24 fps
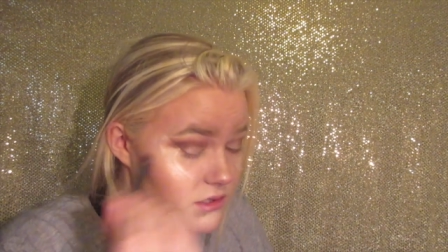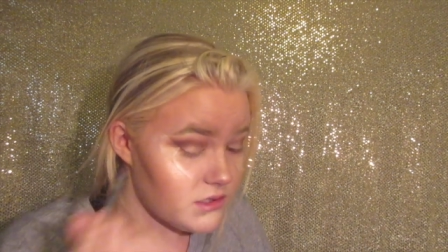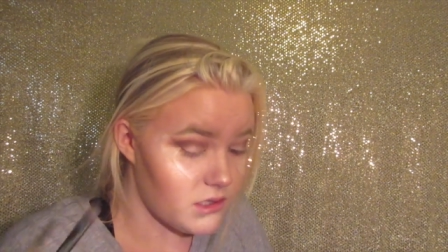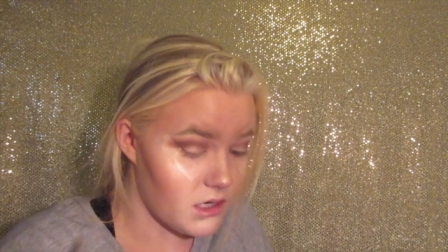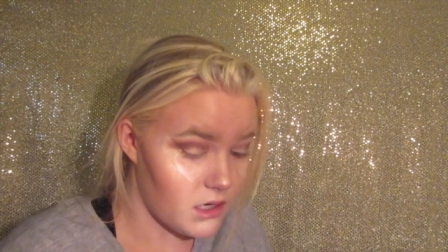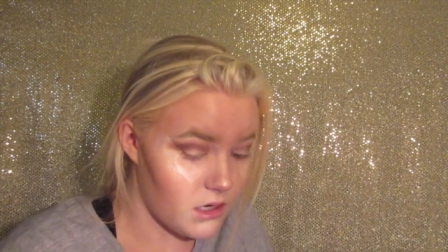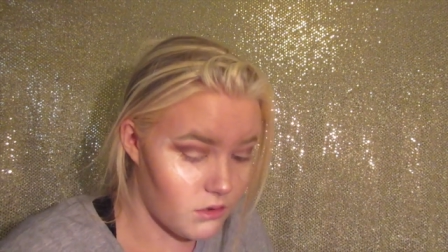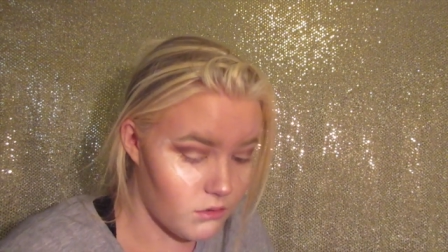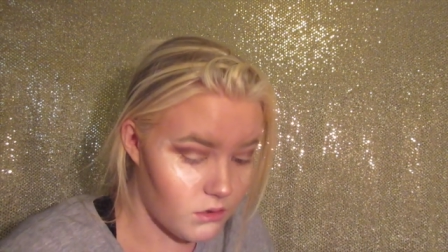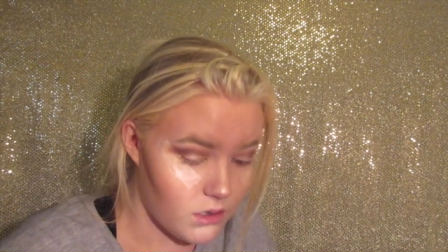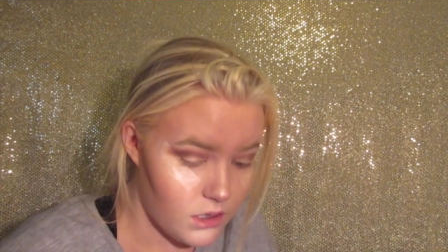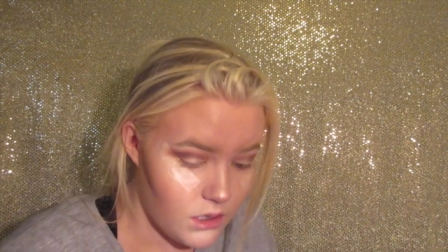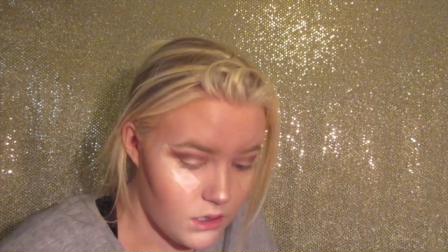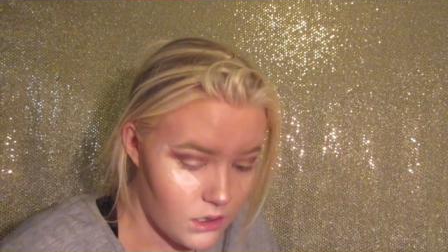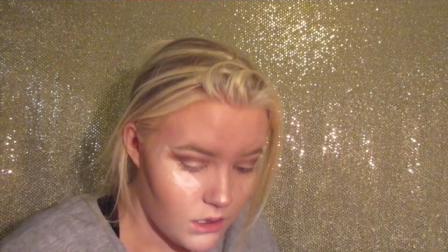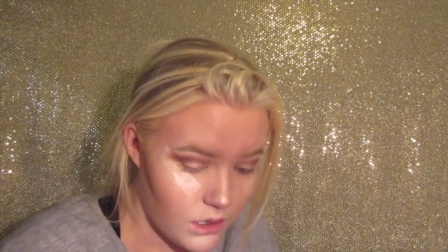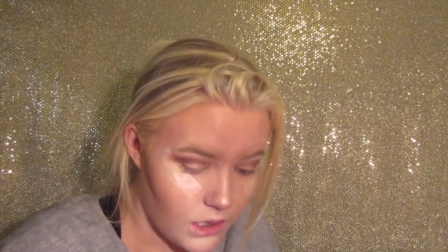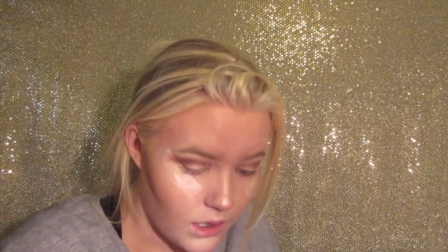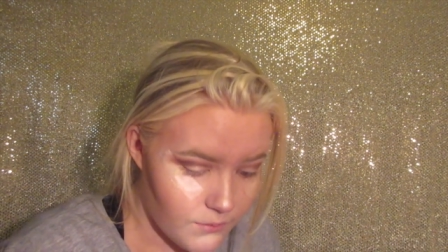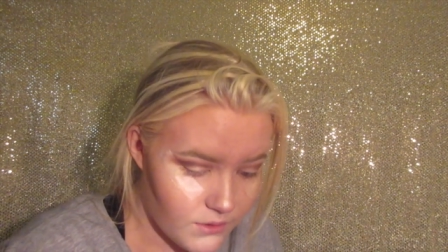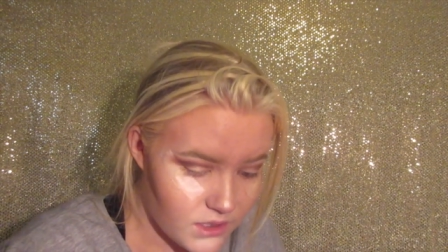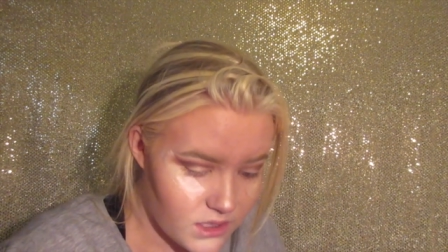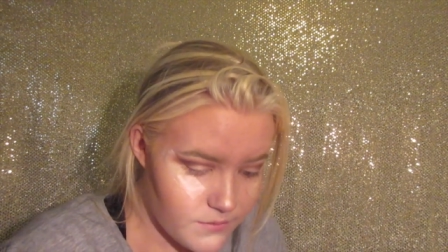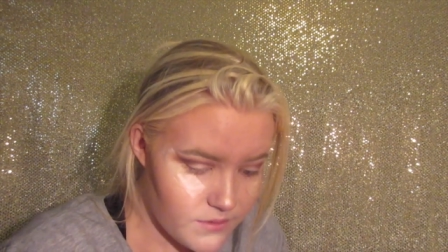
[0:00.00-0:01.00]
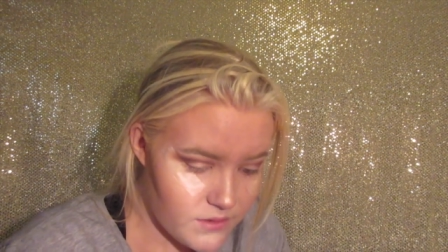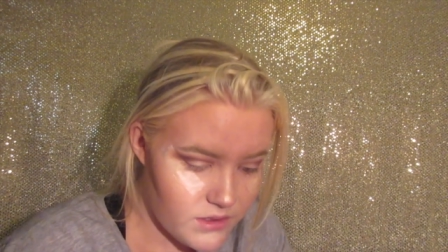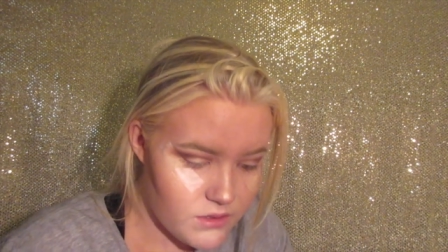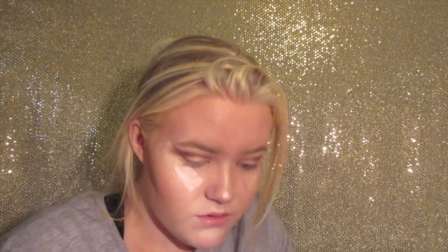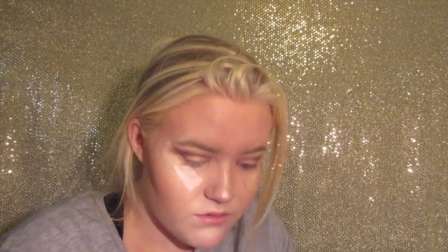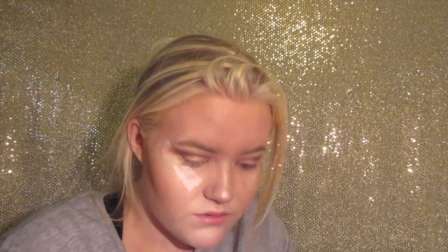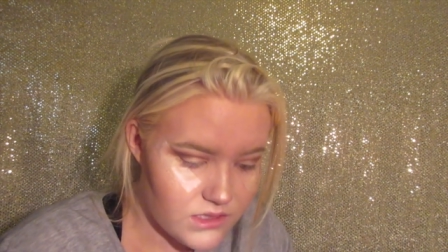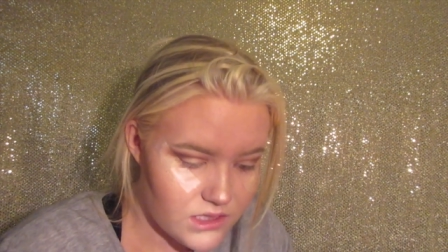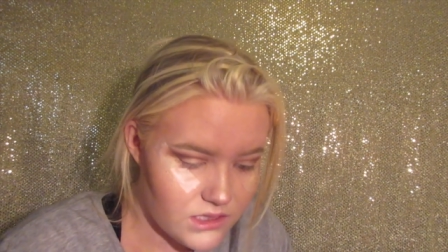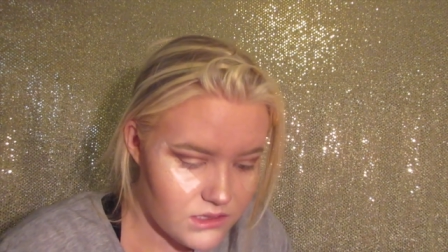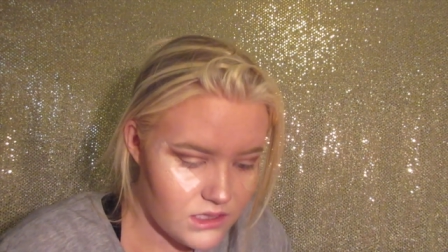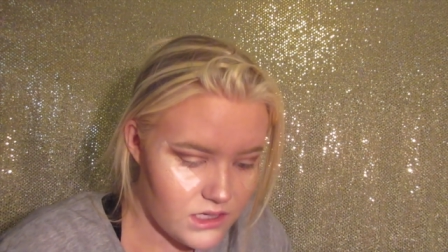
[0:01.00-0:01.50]
So I'm going to be
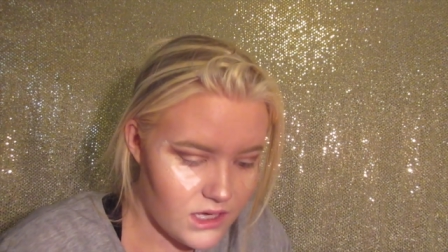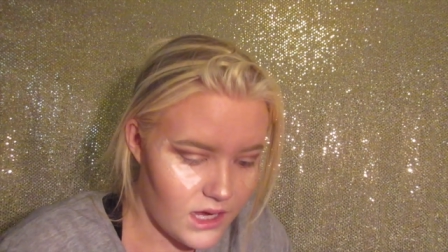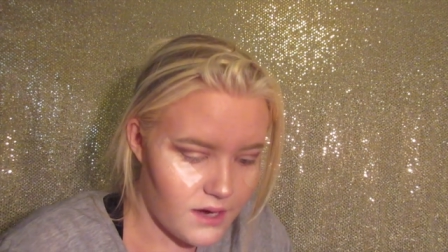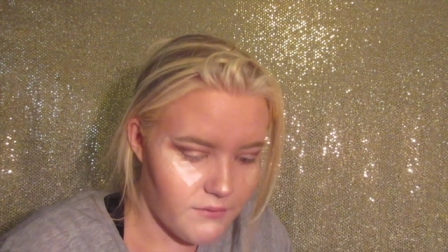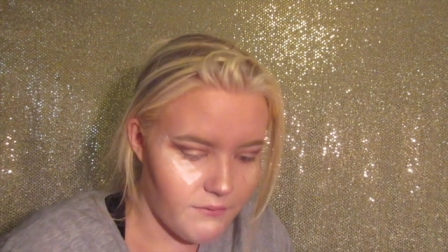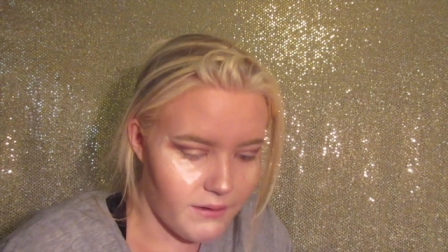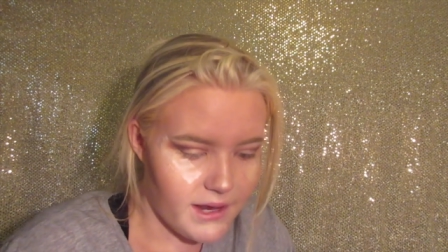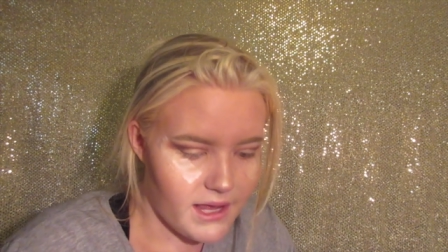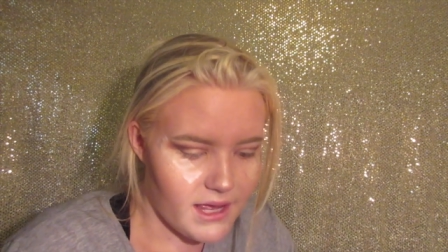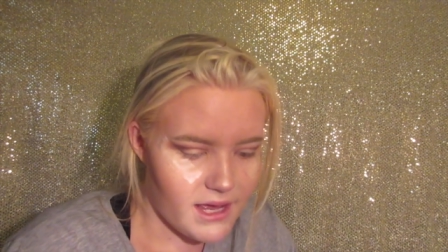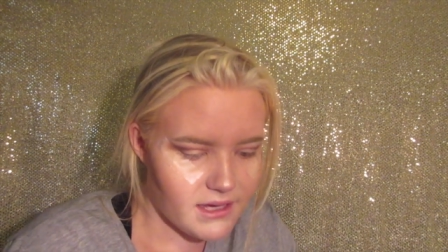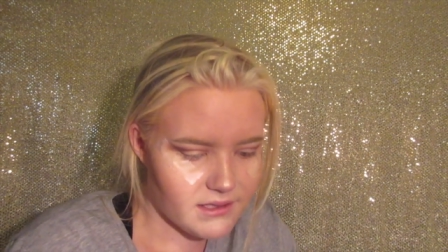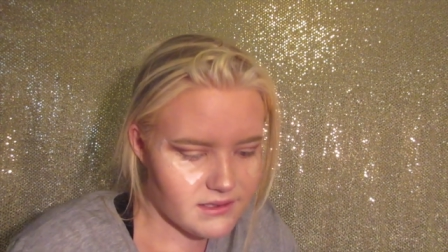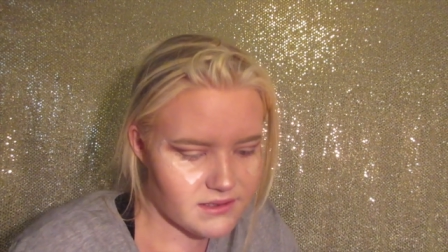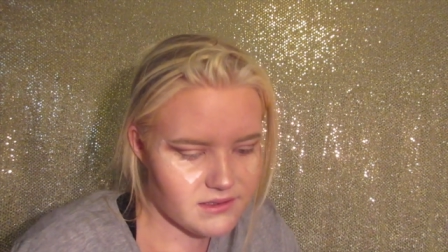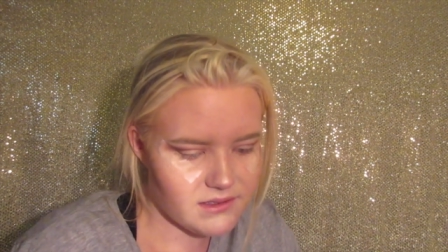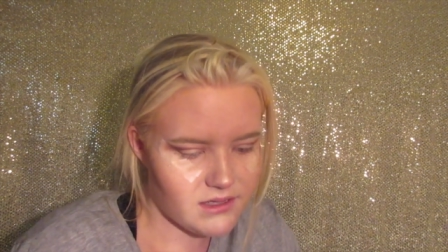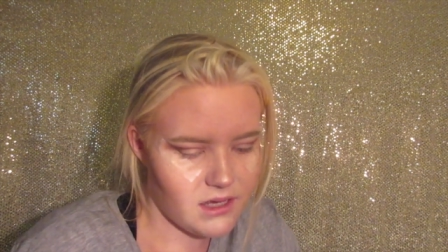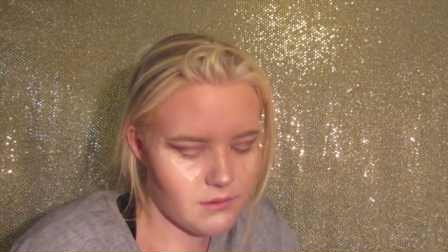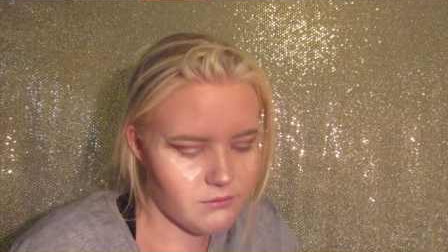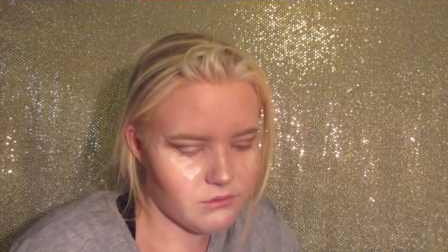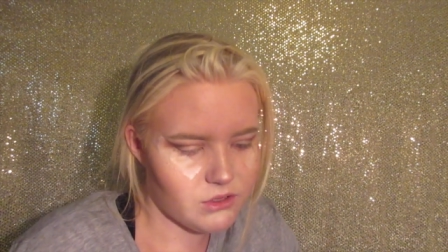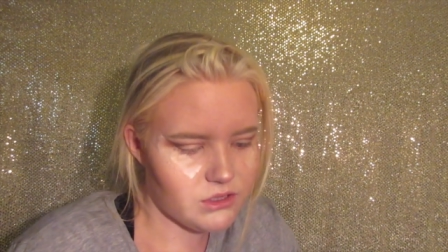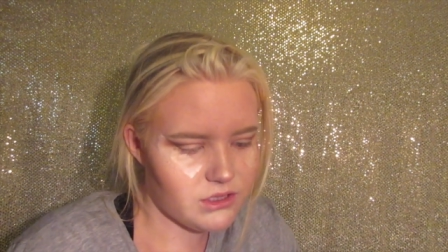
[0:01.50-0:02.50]
using the NYX um,